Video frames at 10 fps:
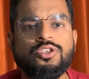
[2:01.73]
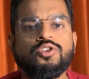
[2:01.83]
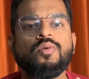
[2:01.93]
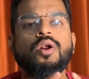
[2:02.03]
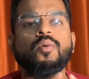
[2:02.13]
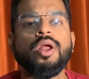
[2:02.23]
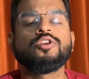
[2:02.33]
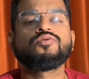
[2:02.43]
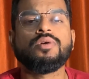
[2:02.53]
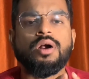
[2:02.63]
you are going
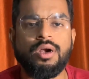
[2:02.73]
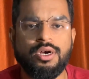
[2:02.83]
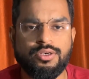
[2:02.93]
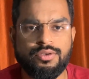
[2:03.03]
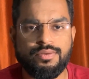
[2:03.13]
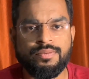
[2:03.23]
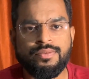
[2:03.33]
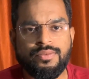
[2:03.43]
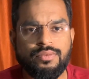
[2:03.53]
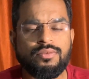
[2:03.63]
to conduct.
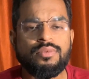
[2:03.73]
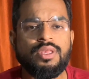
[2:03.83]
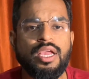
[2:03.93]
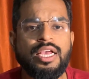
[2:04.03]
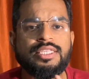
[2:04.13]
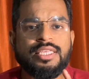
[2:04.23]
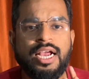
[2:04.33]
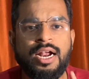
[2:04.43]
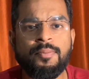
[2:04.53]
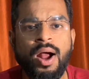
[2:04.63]

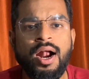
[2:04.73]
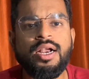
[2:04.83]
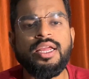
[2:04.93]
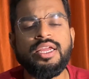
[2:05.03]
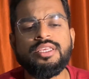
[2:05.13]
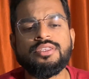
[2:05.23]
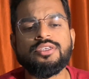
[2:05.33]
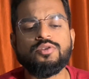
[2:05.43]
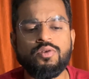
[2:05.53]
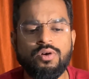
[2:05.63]
Second part is
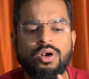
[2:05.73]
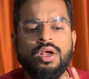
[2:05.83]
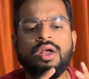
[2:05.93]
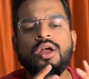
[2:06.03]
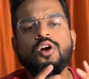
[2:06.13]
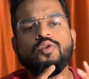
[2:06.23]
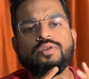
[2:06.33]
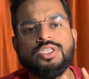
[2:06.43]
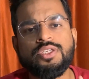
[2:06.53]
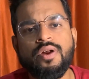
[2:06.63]
your
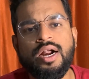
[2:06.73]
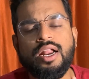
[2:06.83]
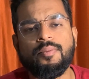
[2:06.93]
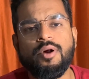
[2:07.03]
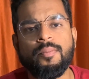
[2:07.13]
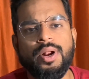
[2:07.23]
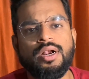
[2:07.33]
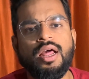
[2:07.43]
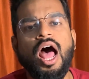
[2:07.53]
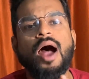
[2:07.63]
questionnaire development.
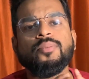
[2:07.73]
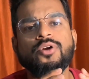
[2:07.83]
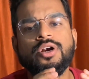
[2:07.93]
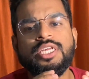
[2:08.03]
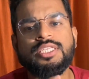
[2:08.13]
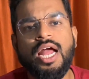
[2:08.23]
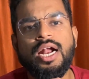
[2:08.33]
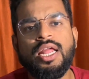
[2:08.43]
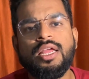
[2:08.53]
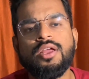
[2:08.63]
After
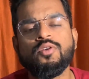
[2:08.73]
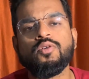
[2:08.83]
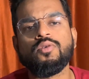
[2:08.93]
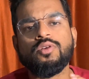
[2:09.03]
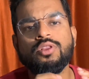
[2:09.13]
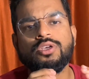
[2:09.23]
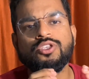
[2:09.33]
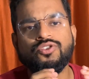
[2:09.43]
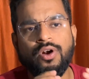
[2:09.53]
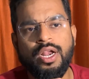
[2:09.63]
deciding the
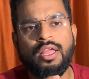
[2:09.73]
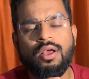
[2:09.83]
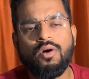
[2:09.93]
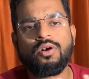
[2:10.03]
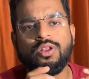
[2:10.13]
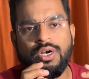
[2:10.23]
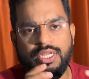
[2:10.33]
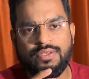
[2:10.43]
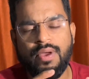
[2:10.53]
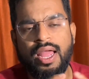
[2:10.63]
study or the
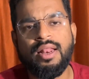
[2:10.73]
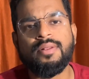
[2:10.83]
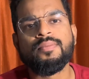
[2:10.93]
design,